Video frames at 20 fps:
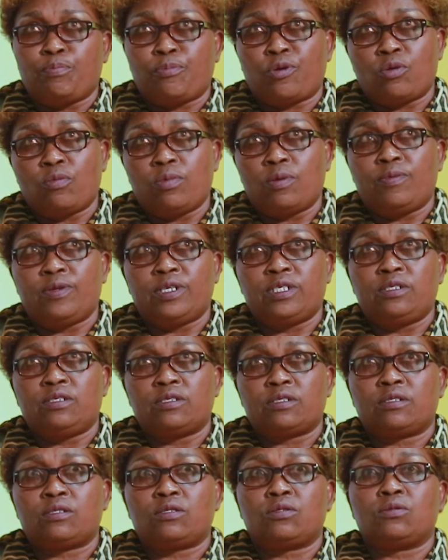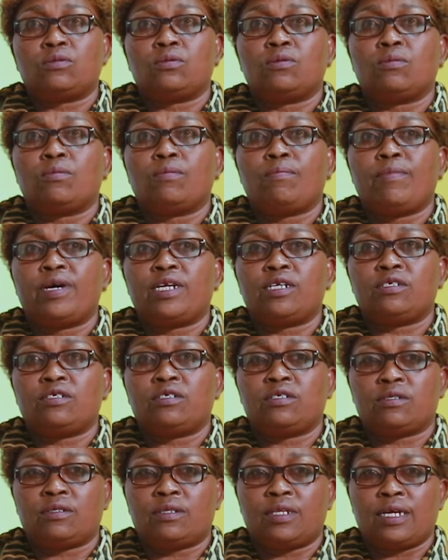Probably just to
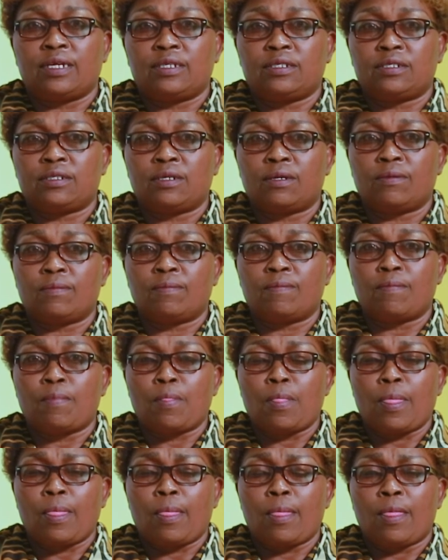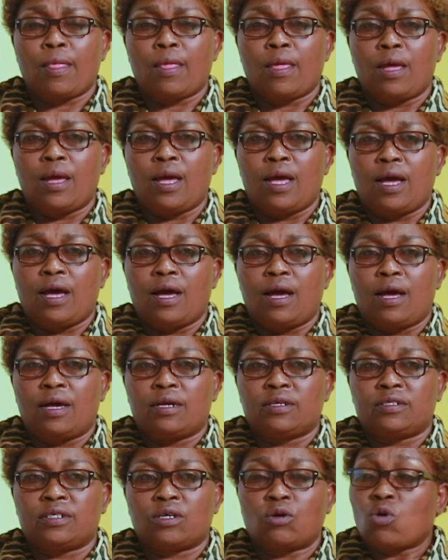mention that
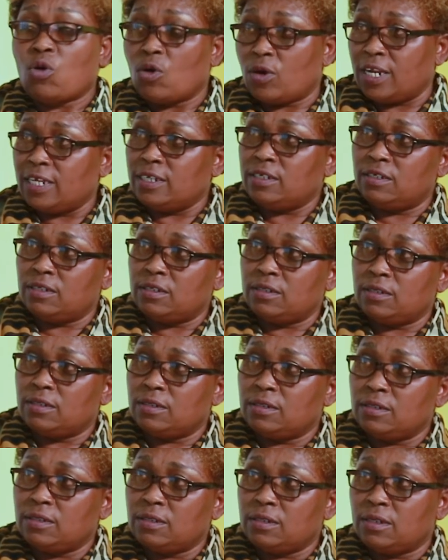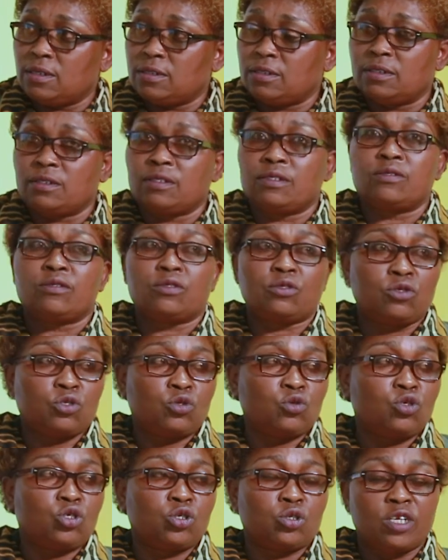as a college, as an
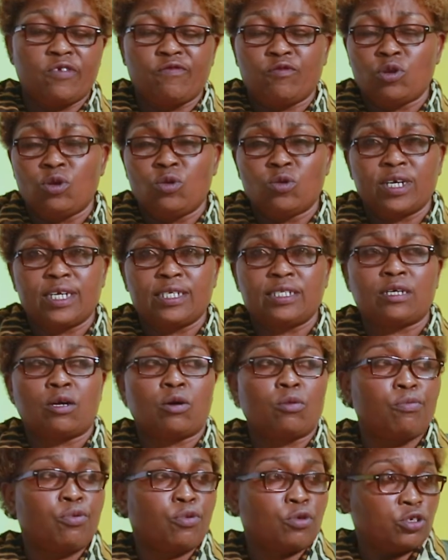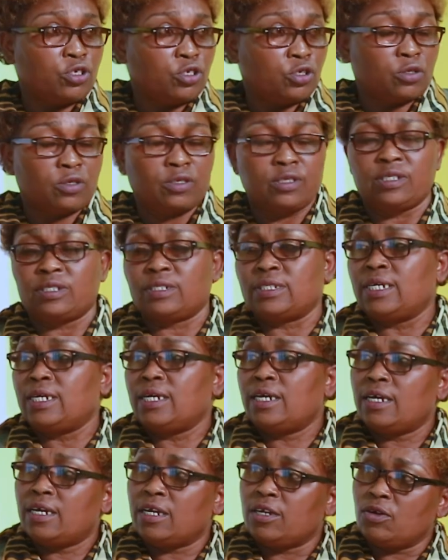institution, if you look at our brochures
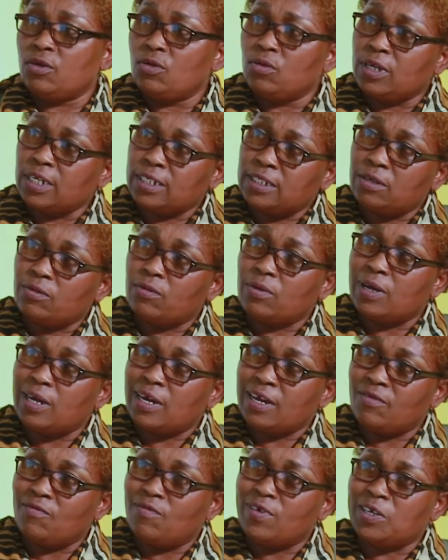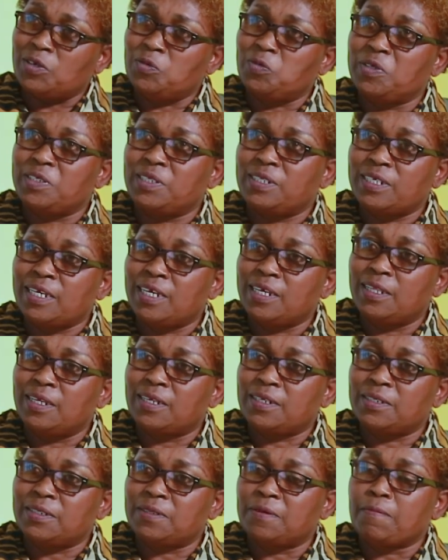and you look at our advert, we say
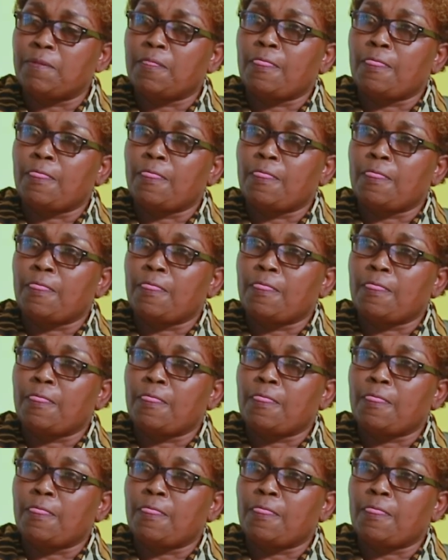that